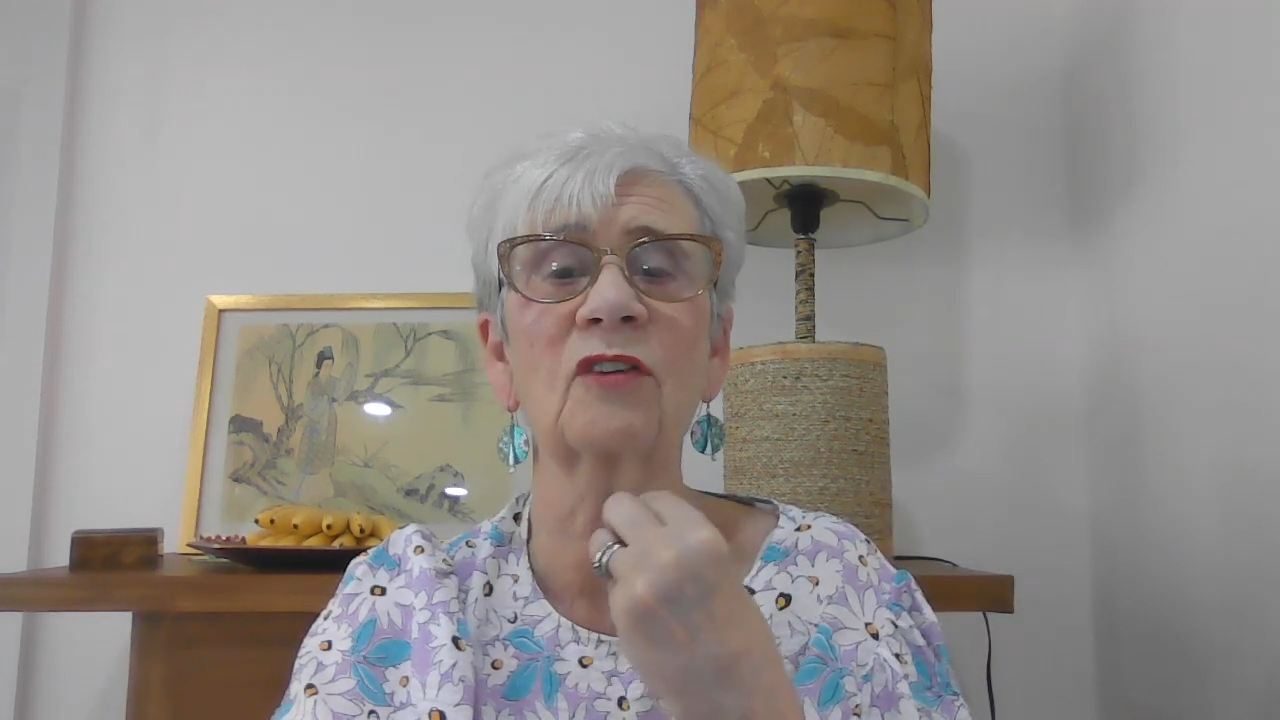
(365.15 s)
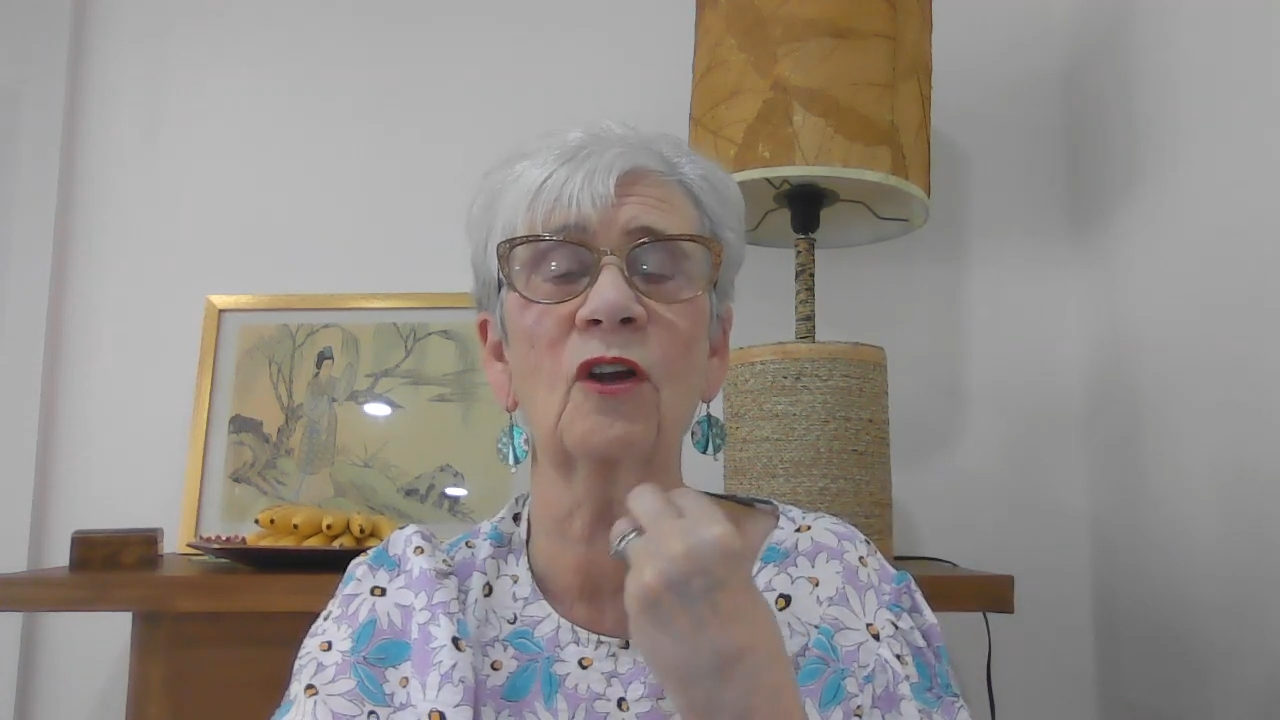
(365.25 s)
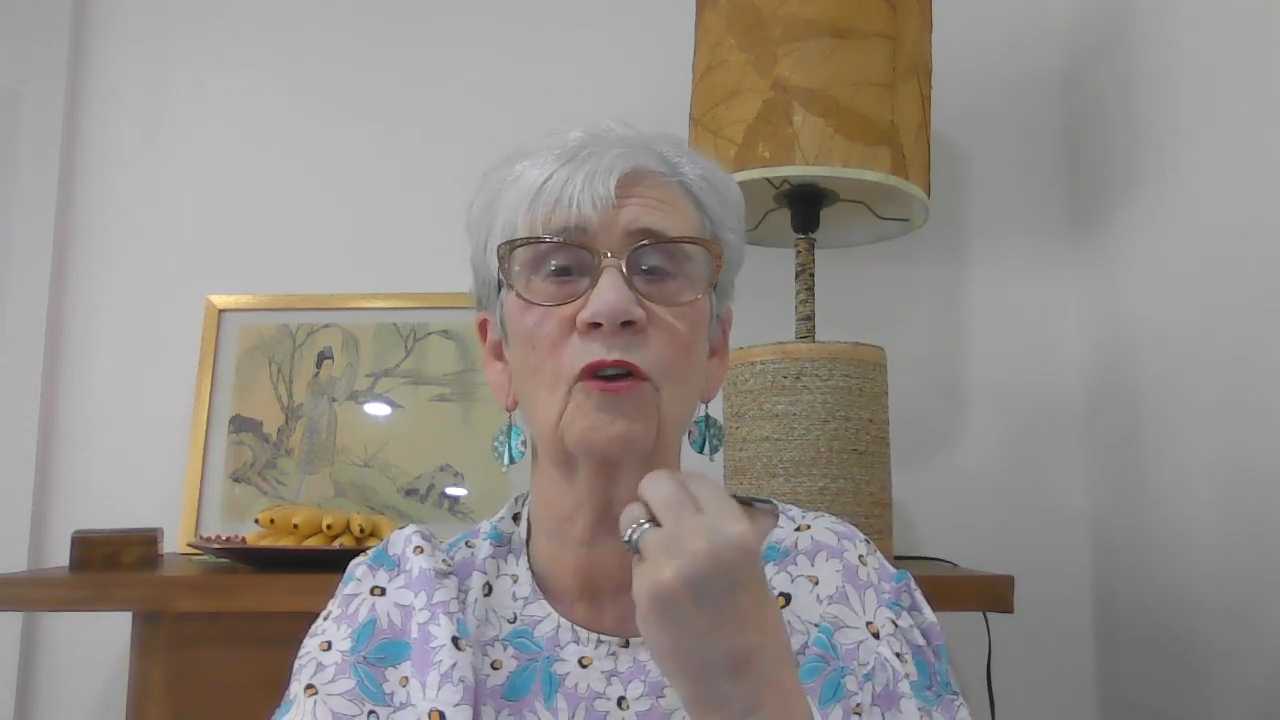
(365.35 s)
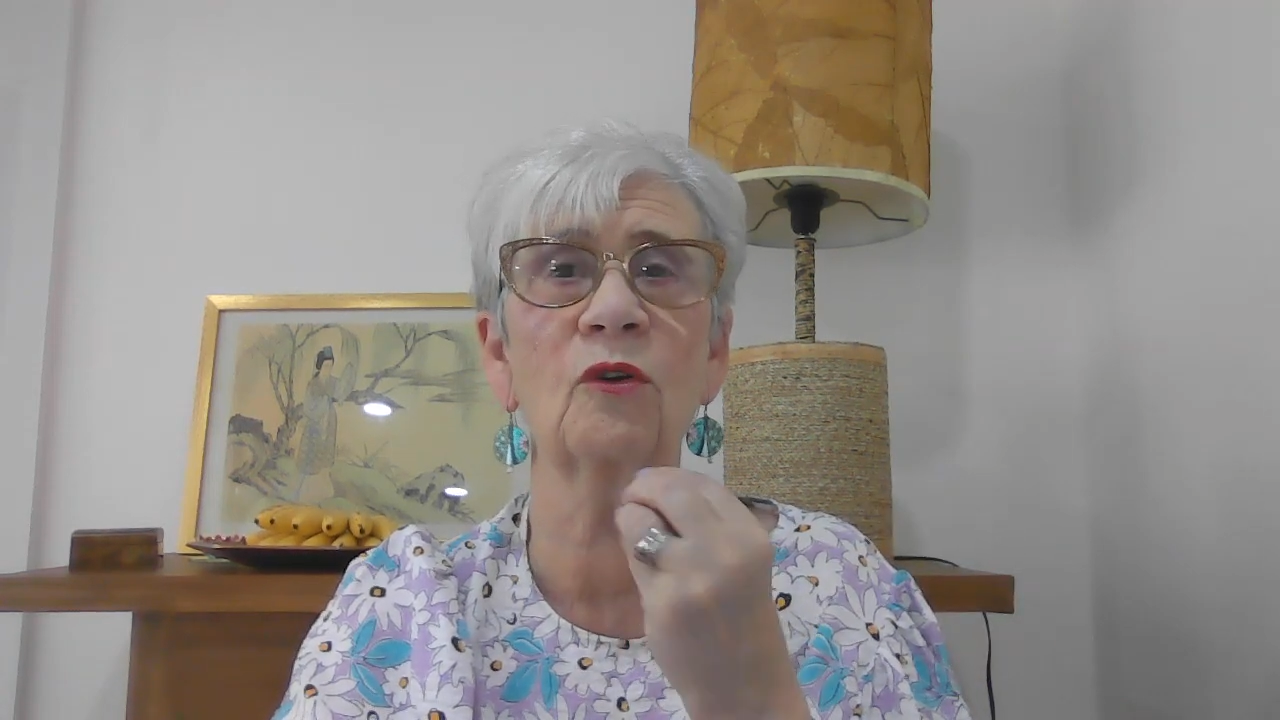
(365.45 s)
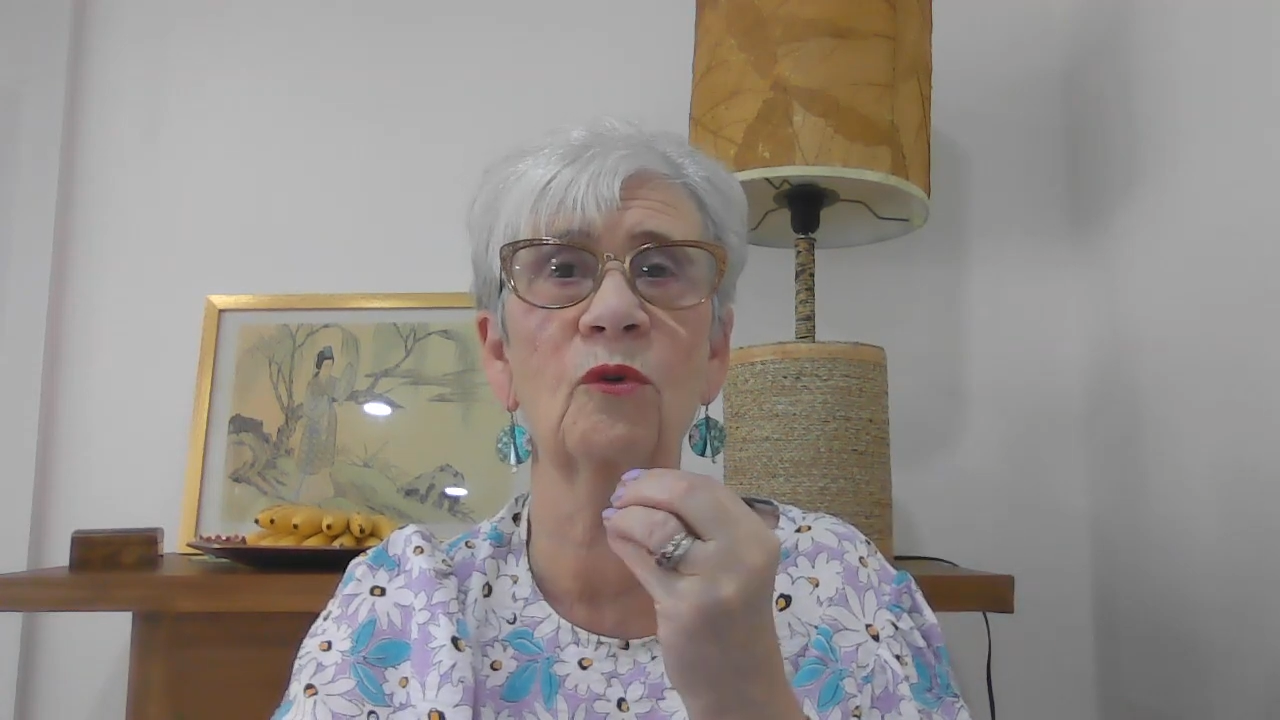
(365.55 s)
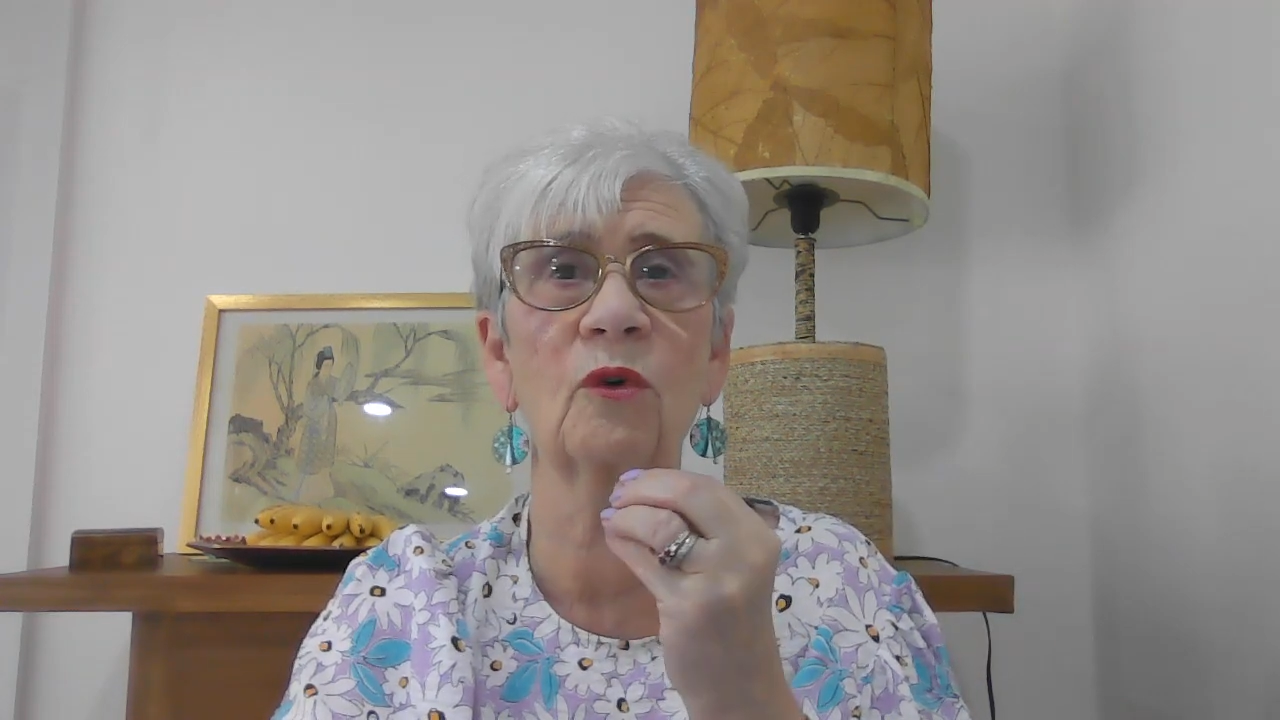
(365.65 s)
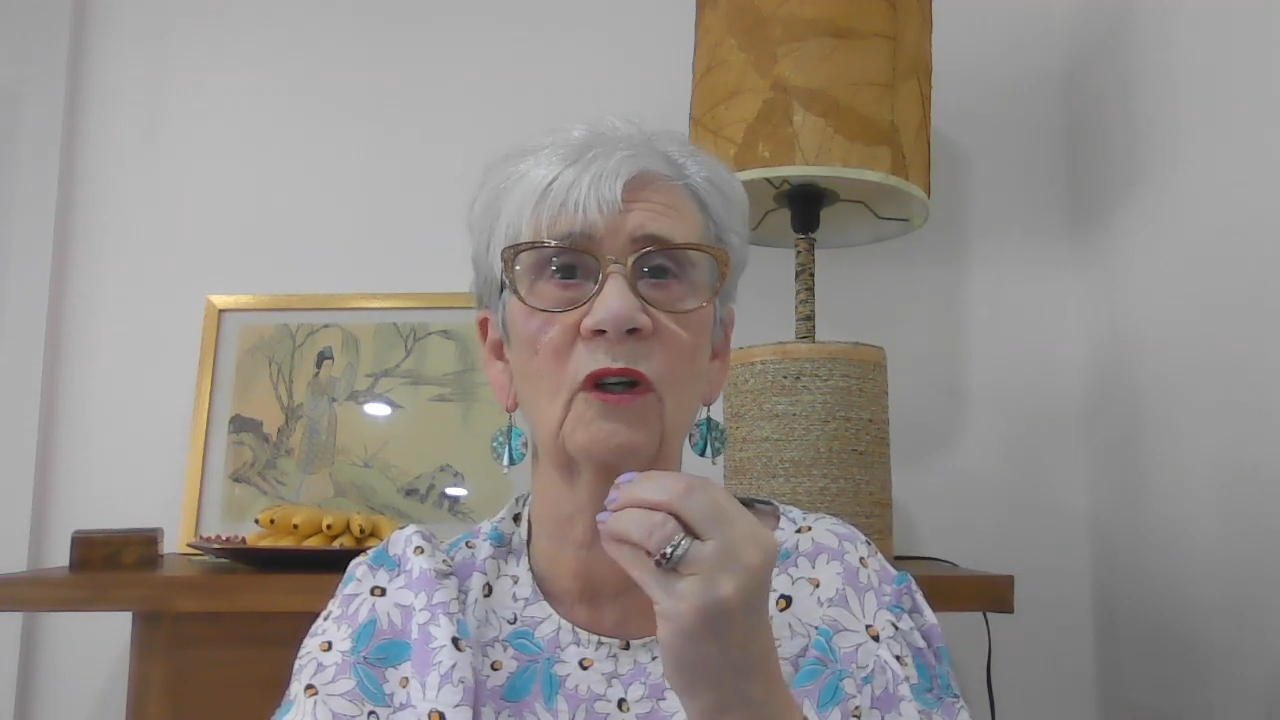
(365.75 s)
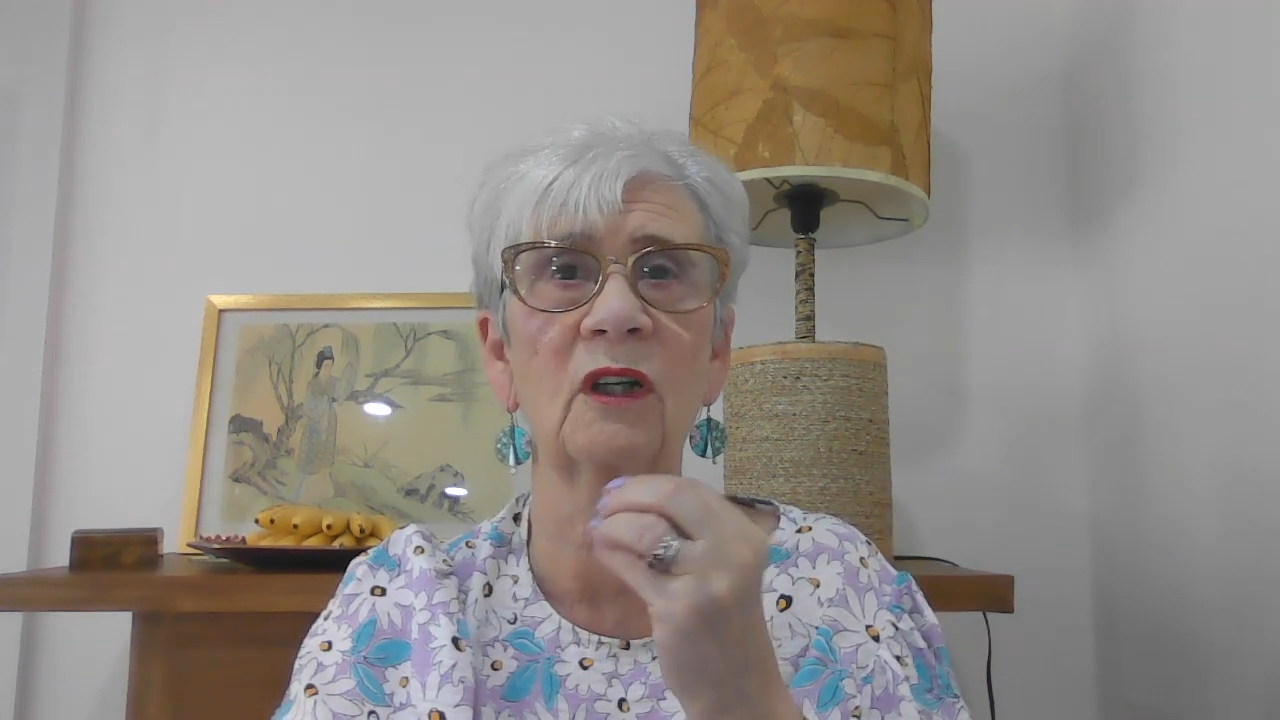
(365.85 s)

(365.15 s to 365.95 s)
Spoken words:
so